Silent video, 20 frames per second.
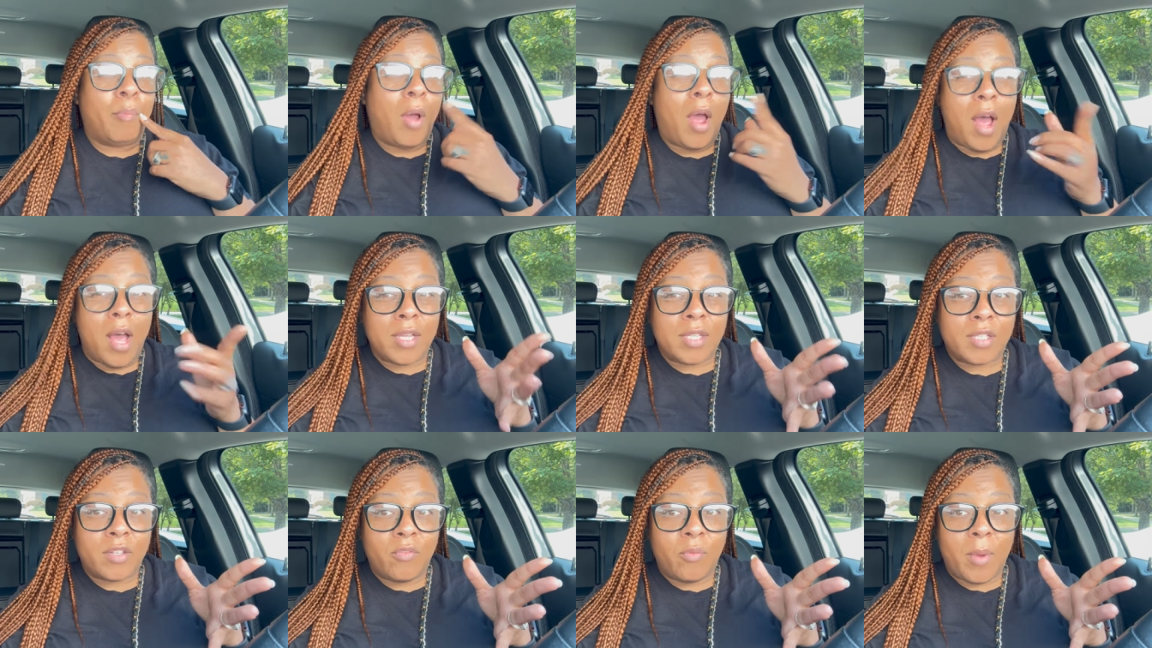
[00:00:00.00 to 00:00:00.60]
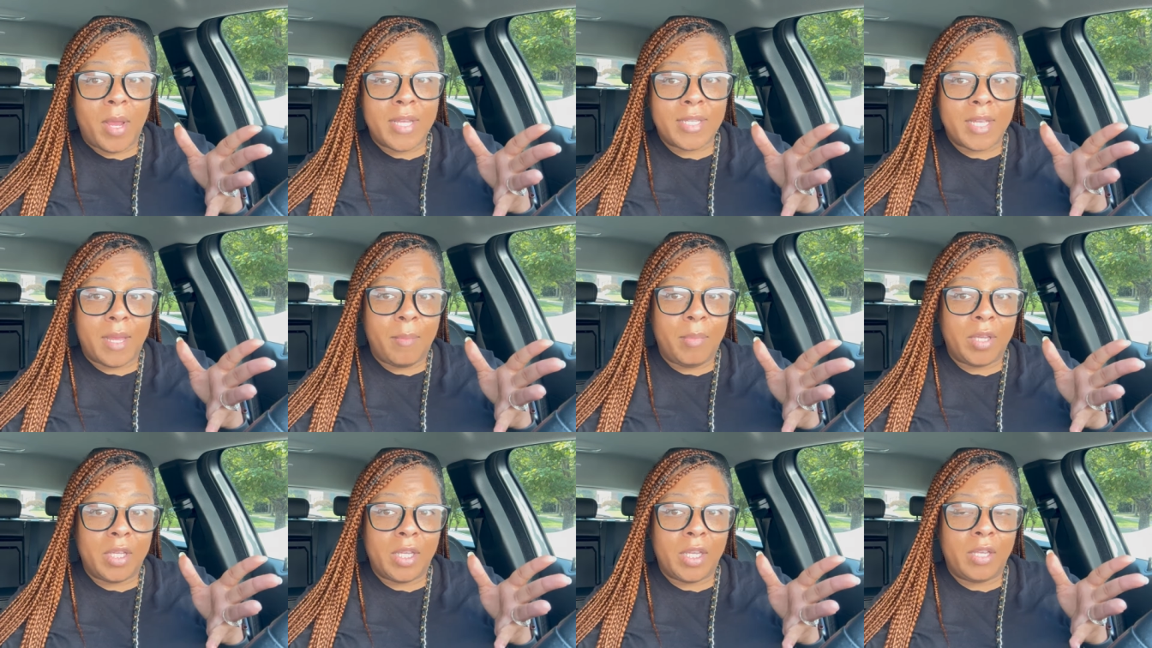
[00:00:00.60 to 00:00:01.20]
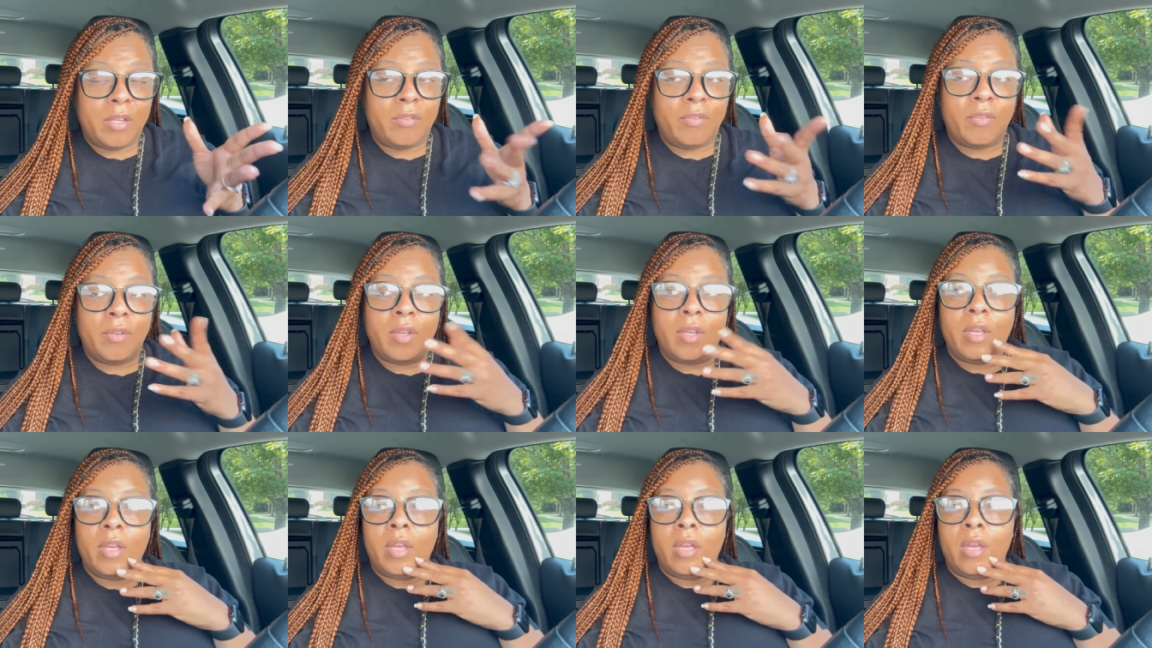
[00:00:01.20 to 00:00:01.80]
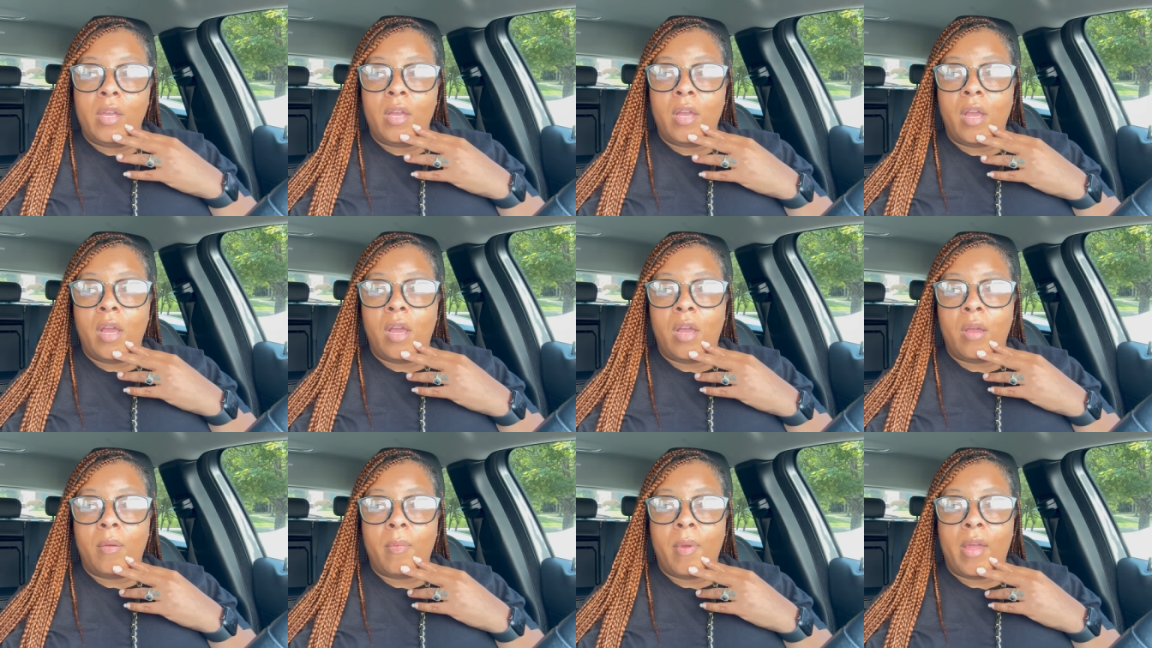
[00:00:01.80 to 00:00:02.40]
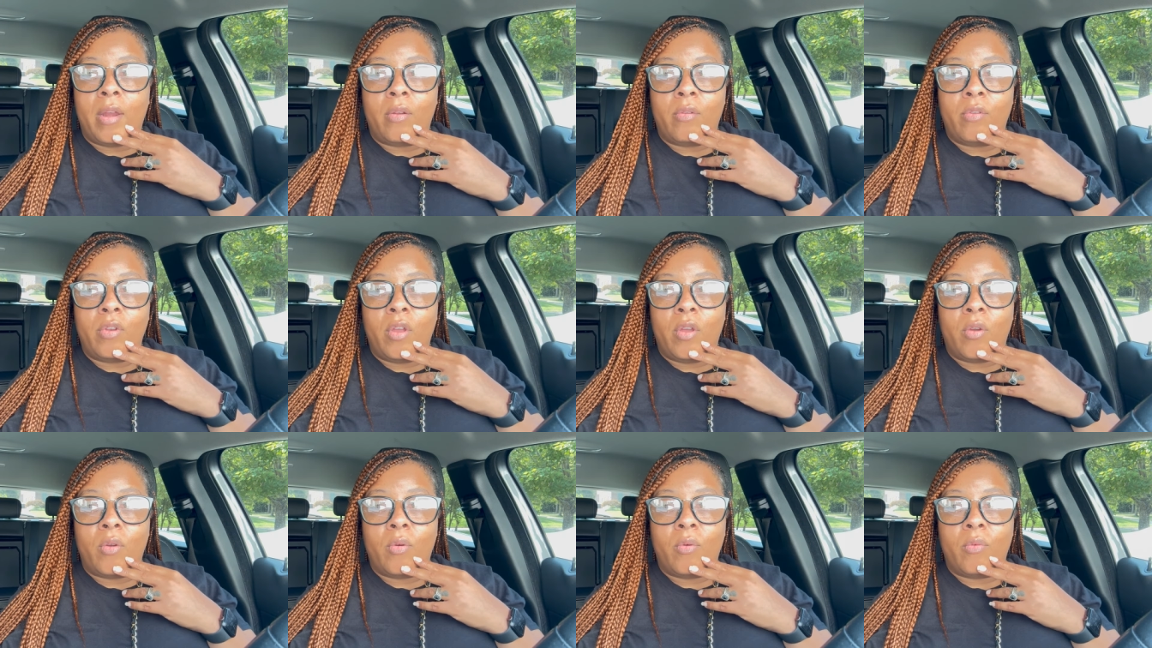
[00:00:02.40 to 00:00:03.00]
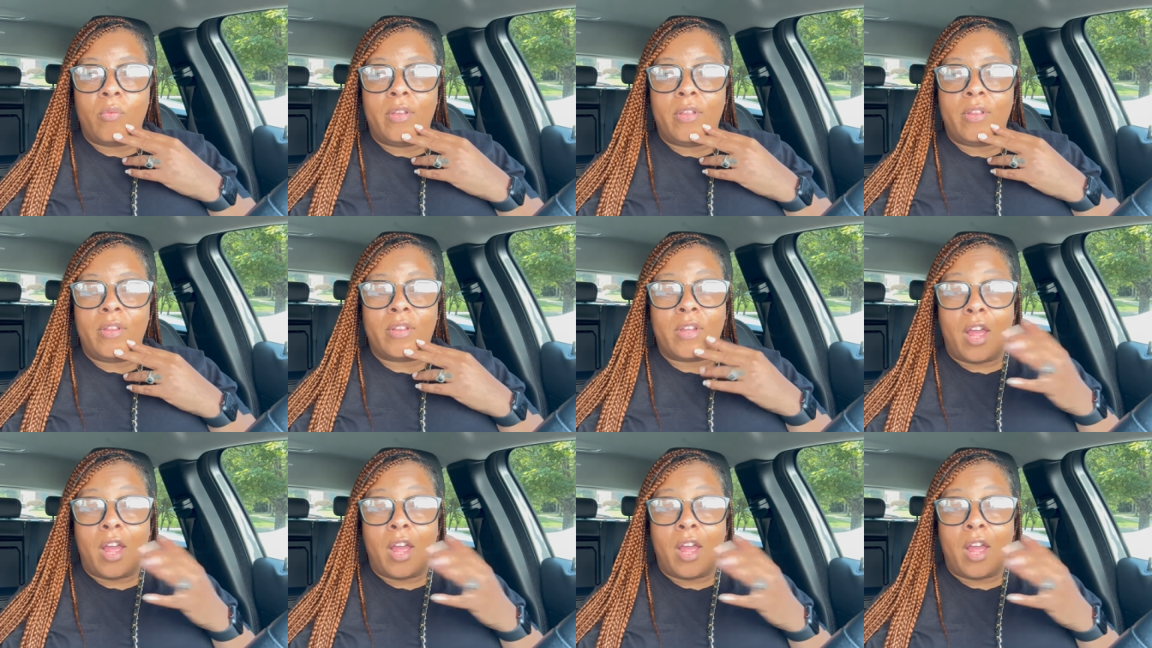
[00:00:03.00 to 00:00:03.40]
positive ways, I believe. I don't know.